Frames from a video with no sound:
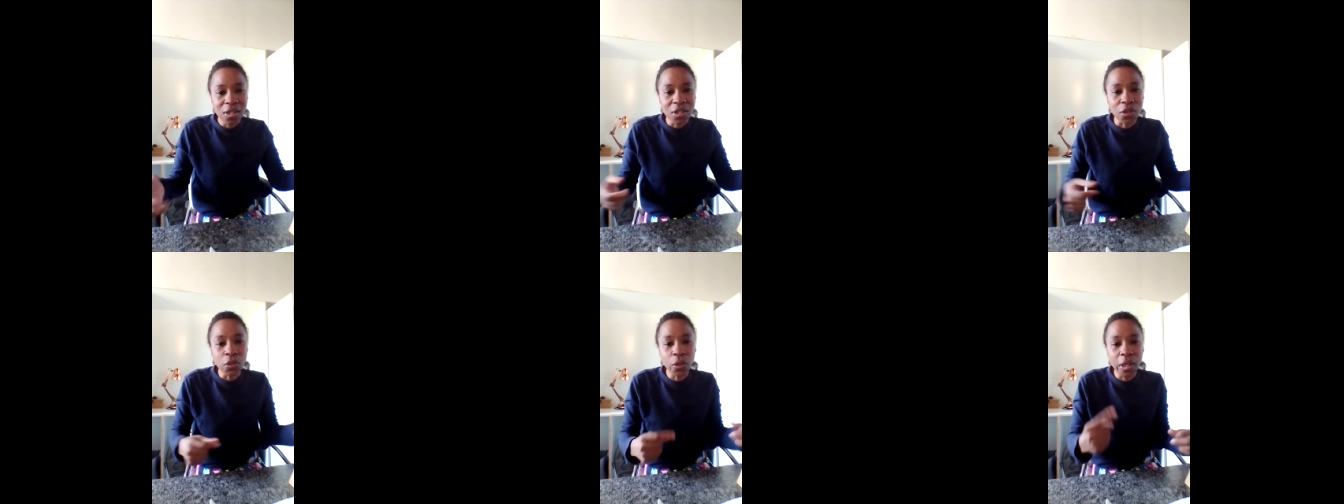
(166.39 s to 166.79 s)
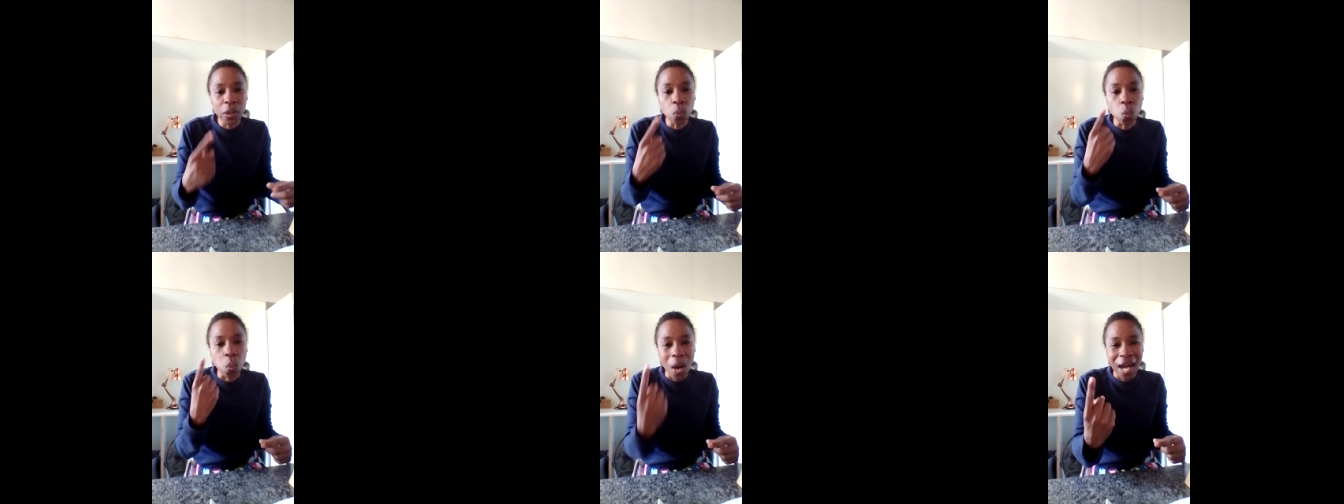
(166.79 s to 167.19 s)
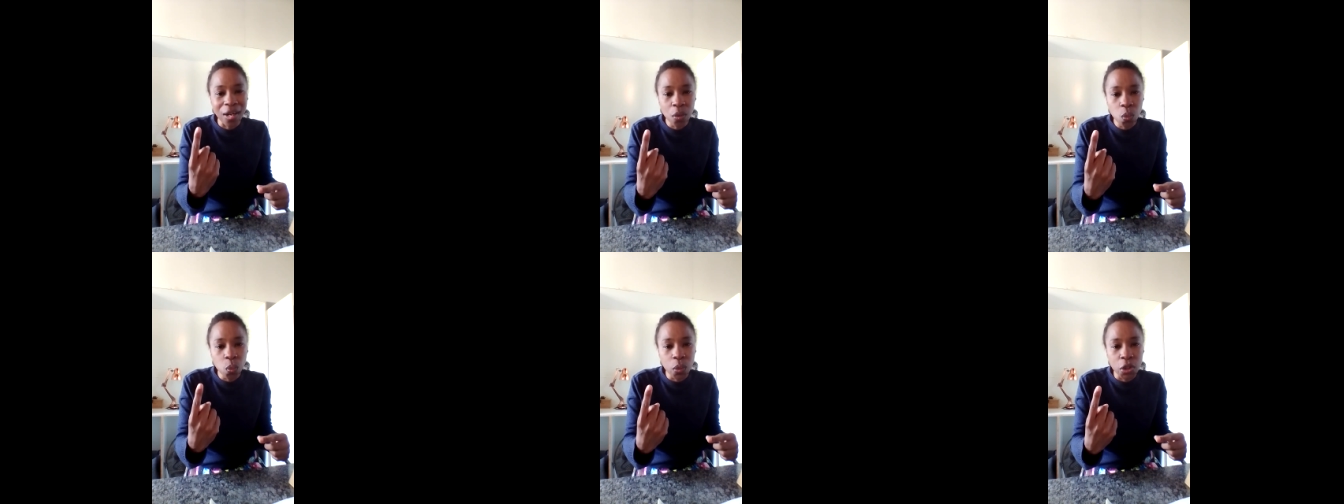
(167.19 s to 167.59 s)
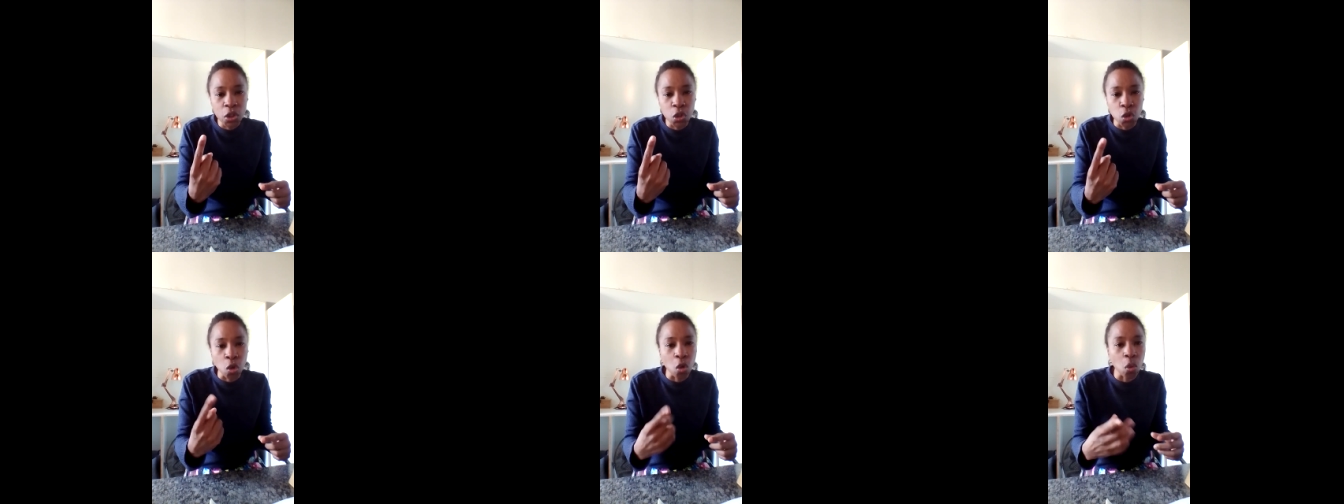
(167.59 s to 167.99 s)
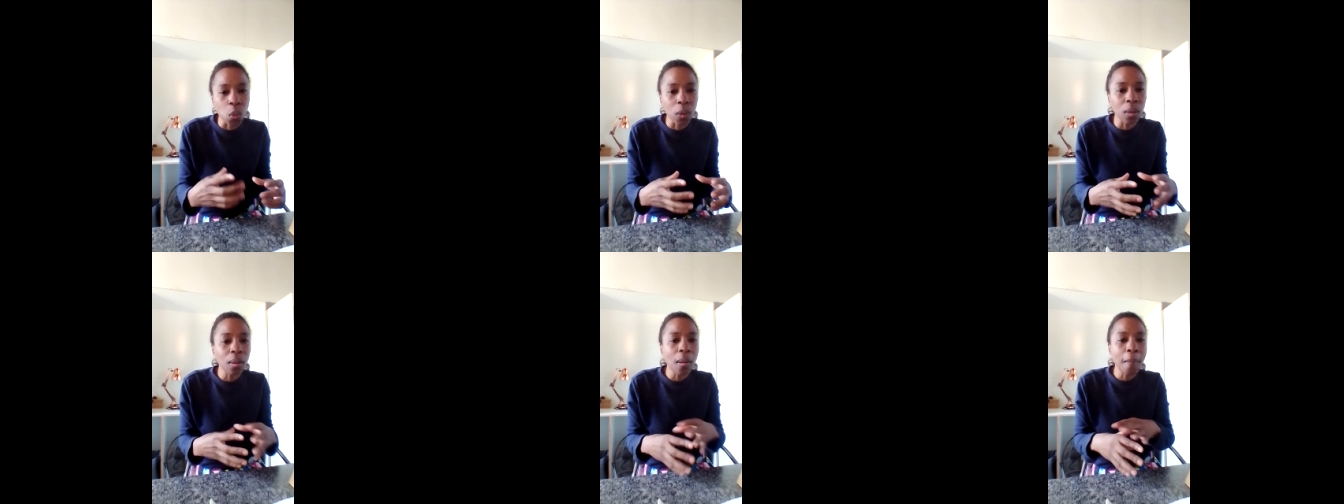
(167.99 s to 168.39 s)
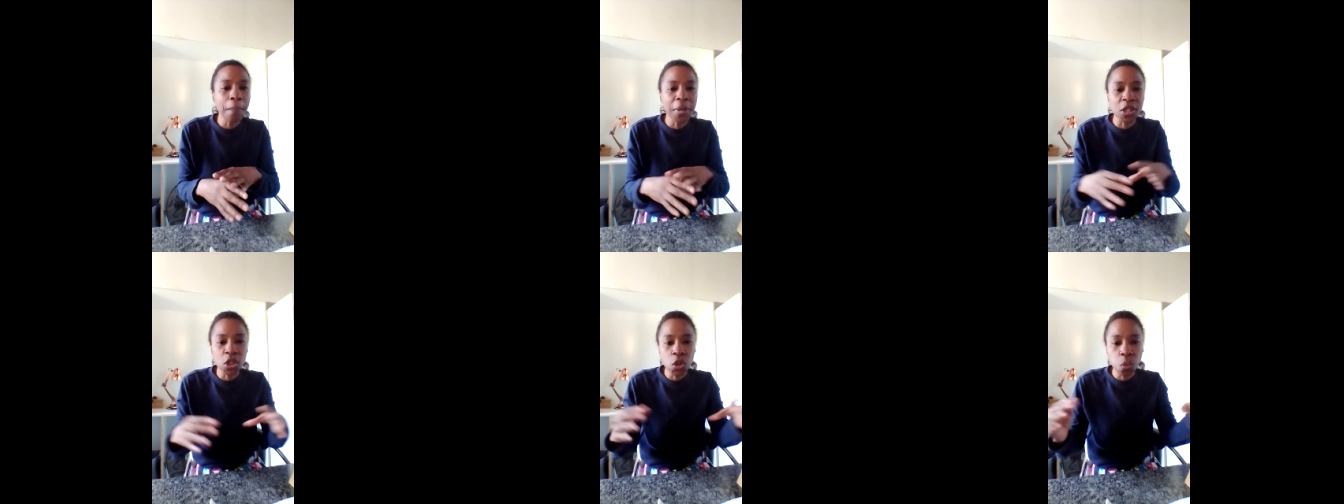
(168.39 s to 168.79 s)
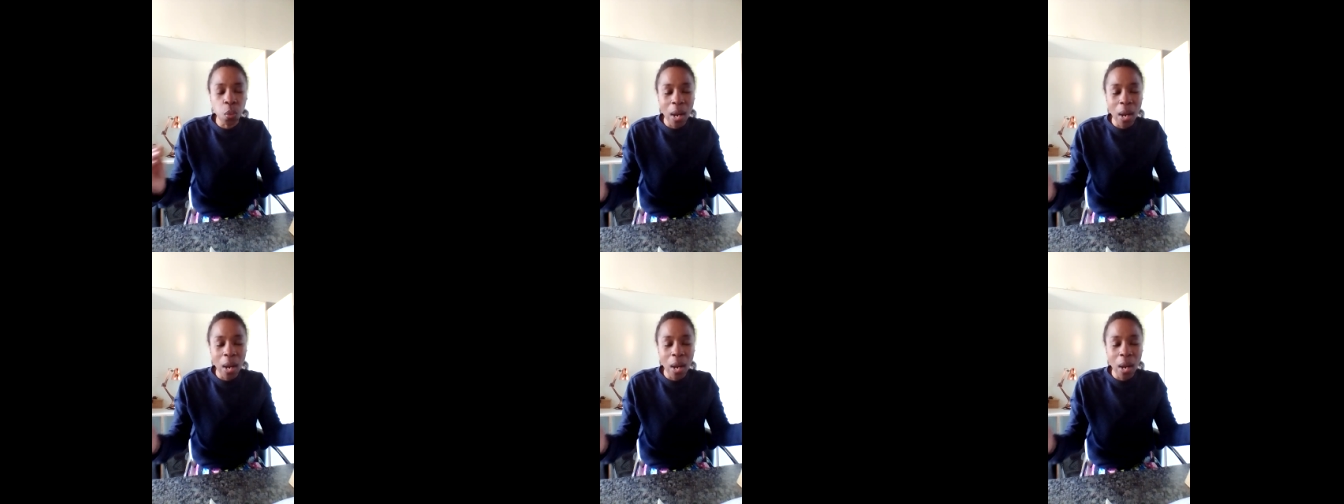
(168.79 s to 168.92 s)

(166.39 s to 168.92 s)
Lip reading: So you get one withdrawal per